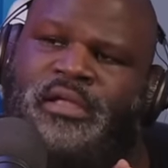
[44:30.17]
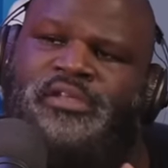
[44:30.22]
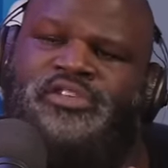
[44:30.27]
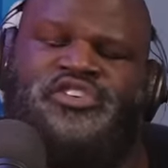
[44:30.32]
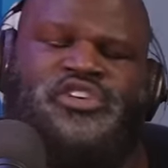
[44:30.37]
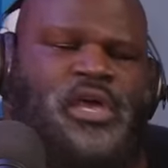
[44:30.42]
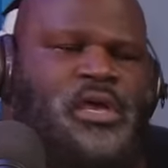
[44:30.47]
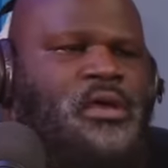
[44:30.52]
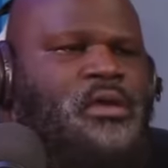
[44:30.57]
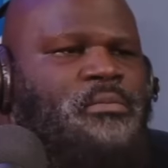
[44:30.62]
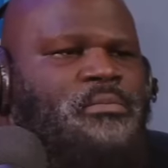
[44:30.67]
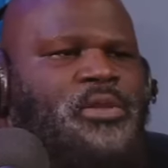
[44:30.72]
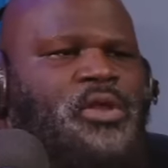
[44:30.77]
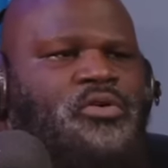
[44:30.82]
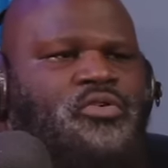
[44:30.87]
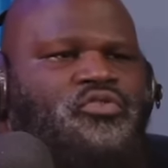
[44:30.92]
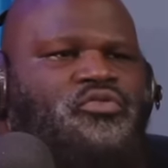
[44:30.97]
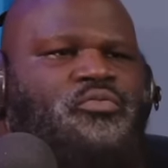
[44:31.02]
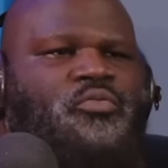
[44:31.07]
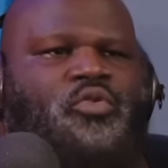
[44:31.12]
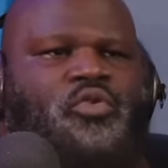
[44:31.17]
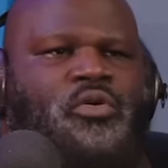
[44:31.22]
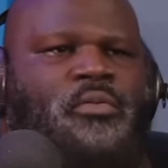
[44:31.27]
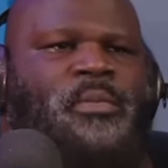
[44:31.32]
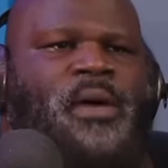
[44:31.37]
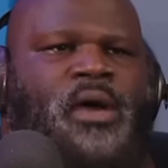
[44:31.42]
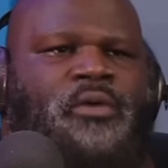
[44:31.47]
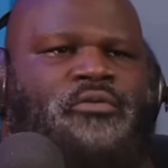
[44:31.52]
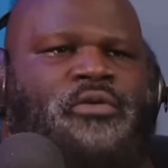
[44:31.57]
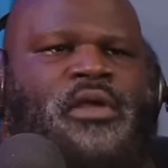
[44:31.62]
Jacob knows more
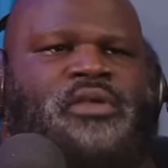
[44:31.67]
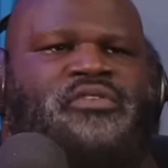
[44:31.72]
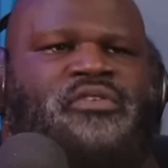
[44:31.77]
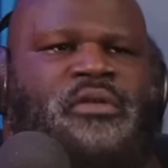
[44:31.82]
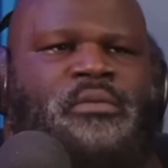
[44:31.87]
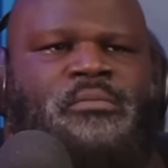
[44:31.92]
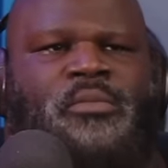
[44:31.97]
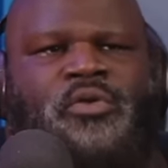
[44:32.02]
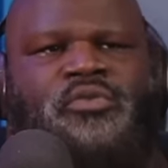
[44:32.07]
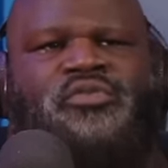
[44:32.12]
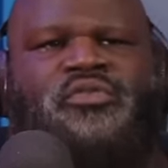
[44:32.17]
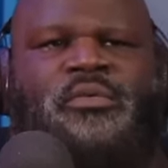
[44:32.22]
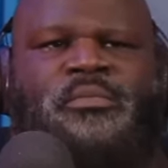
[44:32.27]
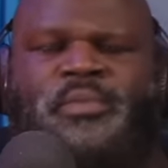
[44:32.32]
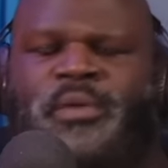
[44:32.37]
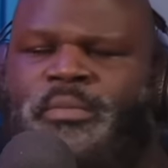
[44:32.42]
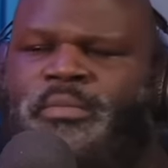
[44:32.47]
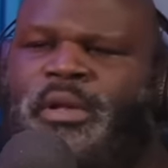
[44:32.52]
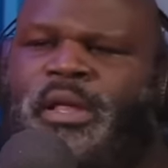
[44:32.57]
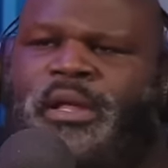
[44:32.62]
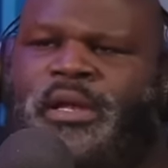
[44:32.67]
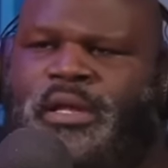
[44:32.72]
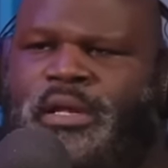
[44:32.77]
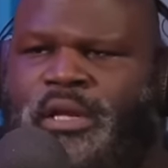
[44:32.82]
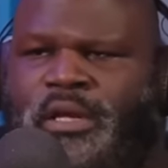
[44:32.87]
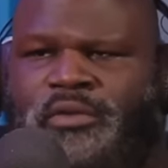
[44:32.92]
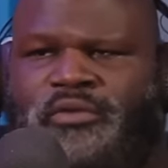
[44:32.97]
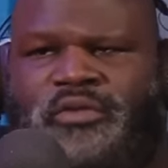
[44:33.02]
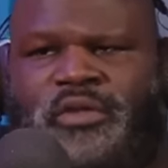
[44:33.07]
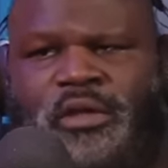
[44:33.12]
about wrestling than most of the people at
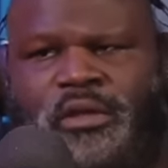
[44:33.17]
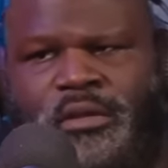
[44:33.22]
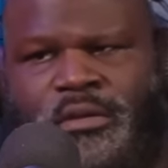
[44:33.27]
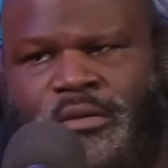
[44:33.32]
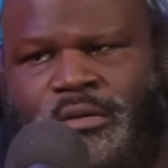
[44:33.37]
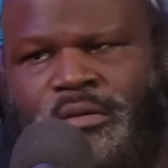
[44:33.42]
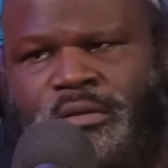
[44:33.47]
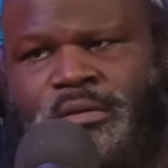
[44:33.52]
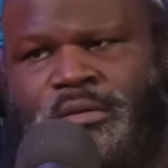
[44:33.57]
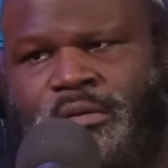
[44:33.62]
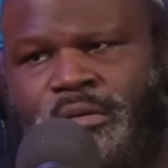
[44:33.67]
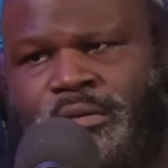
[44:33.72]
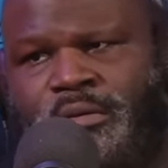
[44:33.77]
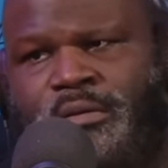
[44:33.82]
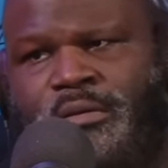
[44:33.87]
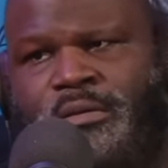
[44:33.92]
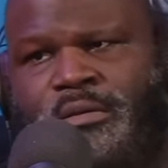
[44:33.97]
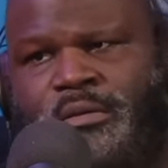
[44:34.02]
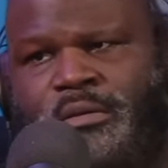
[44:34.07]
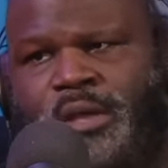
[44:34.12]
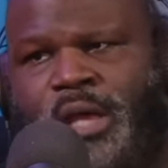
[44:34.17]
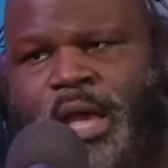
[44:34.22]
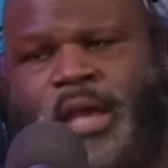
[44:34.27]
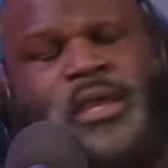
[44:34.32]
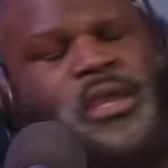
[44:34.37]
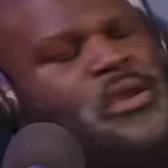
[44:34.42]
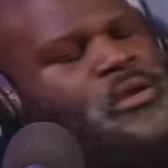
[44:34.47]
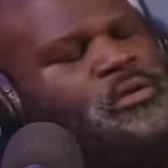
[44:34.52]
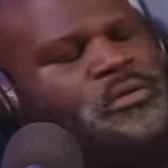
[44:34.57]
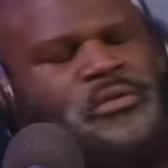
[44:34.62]
NXT. I
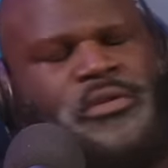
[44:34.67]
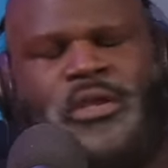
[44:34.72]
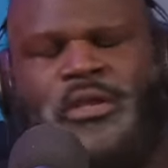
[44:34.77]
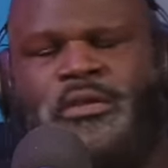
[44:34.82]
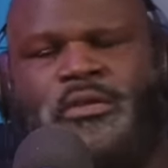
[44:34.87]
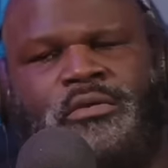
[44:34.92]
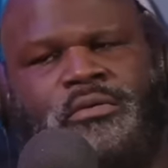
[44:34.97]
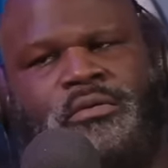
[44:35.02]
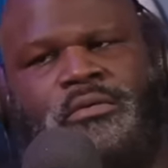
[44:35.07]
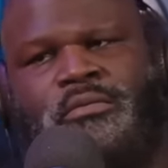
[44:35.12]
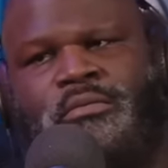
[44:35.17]
guarantee you.